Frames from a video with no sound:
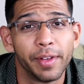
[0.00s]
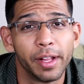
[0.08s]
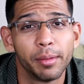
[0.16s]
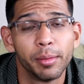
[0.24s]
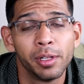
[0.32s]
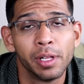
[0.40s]

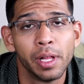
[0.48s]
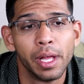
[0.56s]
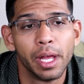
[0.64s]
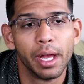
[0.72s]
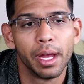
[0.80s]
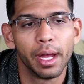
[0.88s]
available.
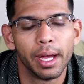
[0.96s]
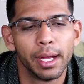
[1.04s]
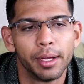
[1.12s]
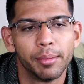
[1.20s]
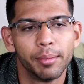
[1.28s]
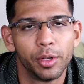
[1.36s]

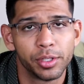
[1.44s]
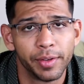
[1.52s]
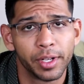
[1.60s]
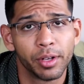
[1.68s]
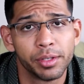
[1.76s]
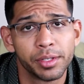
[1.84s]
Most of
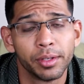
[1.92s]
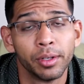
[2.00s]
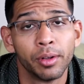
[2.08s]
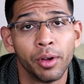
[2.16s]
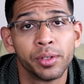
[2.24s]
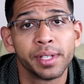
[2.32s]
it goes
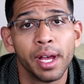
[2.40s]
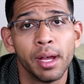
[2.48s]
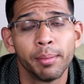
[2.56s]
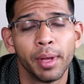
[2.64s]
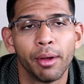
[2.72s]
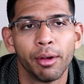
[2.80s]
through
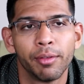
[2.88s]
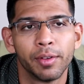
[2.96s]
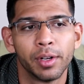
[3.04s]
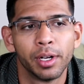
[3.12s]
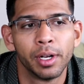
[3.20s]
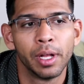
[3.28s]
OSAP.
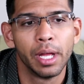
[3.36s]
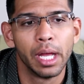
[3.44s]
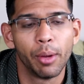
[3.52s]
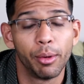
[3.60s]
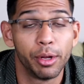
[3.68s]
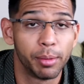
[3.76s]
However,
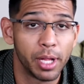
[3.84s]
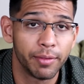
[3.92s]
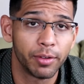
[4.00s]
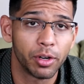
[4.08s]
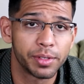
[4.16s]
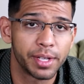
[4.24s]
when you apply
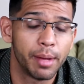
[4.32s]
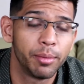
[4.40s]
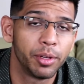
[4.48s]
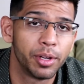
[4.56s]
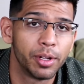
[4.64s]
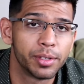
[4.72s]
for
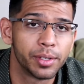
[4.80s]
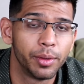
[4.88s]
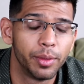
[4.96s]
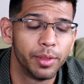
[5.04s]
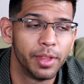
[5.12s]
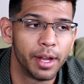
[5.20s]
OSAP, you can also
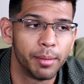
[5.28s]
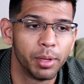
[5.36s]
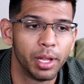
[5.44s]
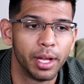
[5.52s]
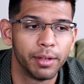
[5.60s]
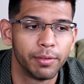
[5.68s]
then
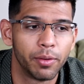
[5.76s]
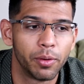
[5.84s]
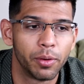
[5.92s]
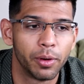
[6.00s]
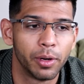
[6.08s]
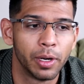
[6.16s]
apply
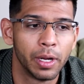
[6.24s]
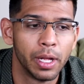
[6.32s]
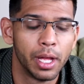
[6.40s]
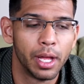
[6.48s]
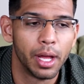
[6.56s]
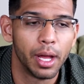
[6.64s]
for
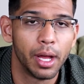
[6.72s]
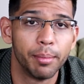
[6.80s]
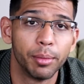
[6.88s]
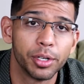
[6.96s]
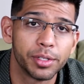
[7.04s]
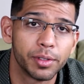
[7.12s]

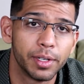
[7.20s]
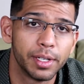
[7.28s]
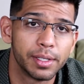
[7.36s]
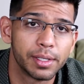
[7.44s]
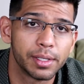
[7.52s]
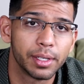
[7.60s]

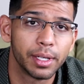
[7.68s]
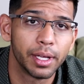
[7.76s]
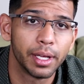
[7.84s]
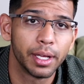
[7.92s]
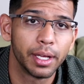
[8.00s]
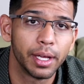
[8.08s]
bursaries
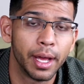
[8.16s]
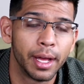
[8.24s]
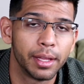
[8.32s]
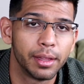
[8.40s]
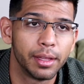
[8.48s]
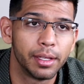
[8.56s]

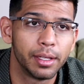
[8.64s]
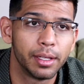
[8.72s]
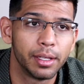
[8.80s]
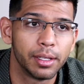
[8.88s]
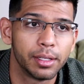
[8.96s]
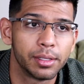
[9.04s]
at
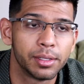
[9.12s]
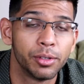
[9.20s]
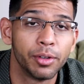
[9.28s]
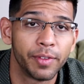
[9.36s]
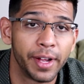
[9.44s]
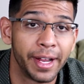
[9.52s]
the
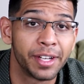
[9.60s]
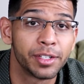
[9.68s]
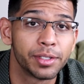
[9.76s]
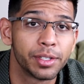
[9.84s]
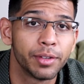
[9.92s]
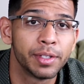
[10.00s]
Student
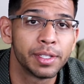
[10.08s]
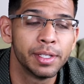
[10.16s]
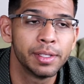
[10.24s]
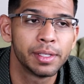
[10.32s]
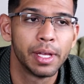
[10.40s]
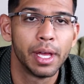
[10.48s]
Financial
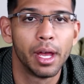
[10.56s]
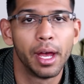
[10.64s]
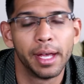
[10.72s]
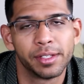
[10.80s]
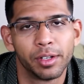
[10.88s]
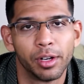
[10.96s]
Services,
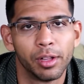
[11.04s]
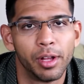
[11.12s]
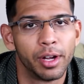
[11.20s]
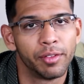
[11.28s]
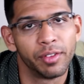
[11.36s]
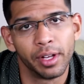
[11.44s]
as there are a
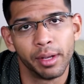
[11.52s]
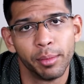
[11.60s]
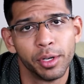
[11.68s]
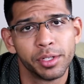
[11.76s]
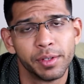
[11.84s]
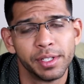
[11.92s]
lot of
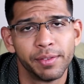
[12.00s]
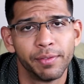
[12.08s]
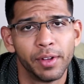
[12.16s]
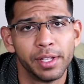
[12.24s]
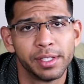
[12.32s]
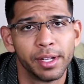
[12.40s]
bursaries and
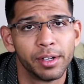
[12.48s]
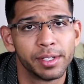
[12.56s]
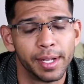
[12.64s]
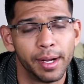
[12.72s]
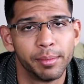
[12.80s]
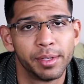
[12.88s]
funds that are
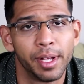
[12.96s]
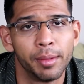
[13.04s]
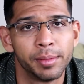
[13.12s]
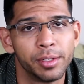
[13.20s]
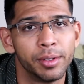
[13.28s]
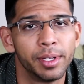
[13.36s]
set up to
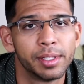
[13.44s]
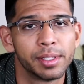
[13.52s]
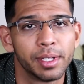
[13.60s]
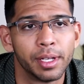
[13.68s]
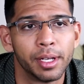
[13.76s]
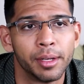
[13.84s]
help
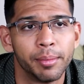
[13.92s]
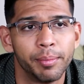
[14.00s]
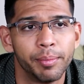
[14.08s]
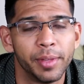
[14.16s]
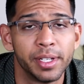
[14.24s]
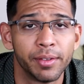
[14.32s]
students
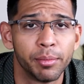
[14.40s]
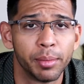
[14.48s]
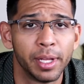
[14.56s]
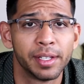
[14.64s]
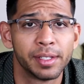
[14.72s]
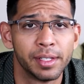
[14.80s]
in different
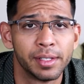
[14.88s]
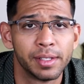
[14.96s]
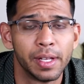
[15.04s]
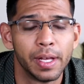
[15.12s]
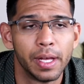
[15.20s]
places